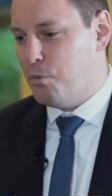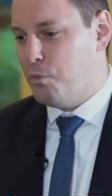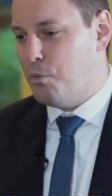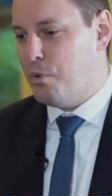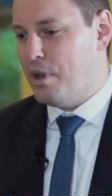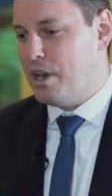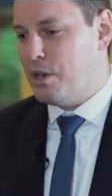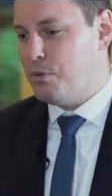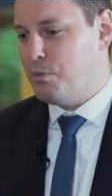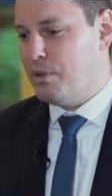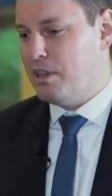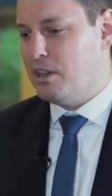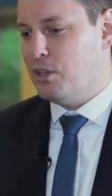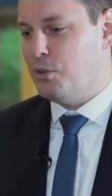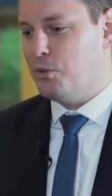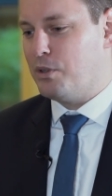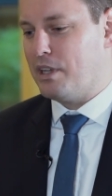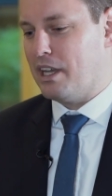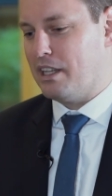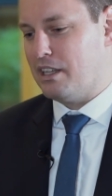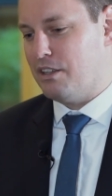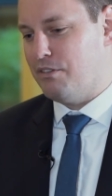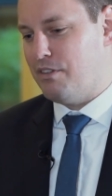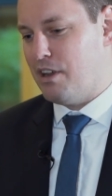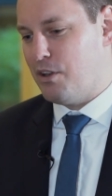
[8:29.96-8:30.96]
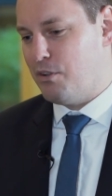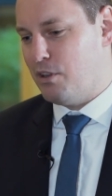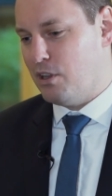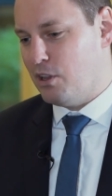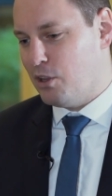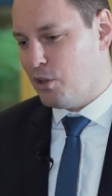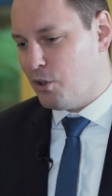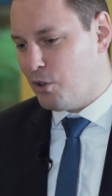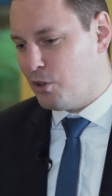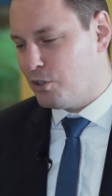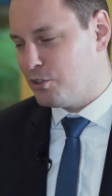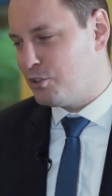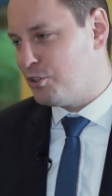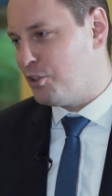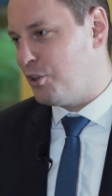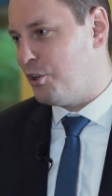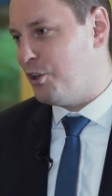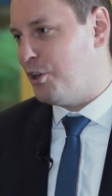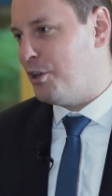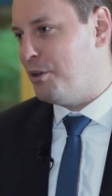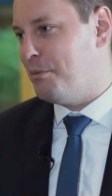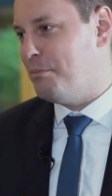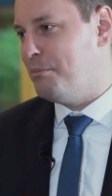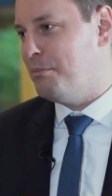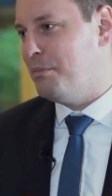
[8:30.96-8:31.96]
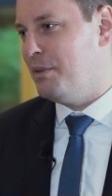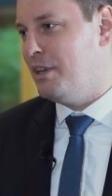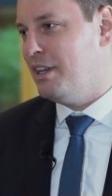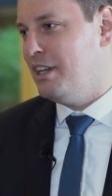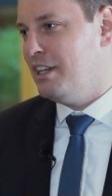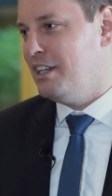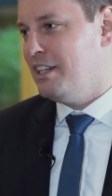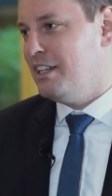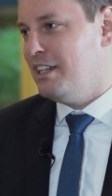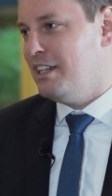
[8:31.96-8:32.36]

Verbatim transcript: when we look at the very long-term